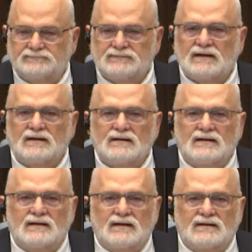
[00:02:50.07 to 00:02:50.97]
Chair, Mr.
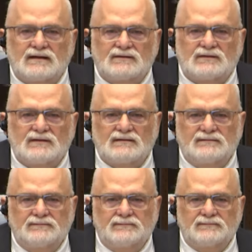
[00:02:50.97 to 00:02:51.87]
Chair. Uh, yes, go ahead. I
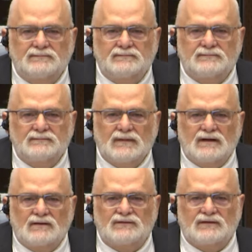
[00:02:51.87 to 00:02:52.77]
had my hands up.
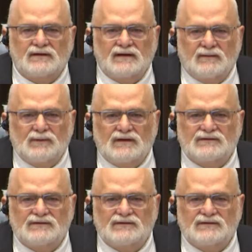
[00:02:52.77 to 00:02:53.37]
I had oh, my sorry, I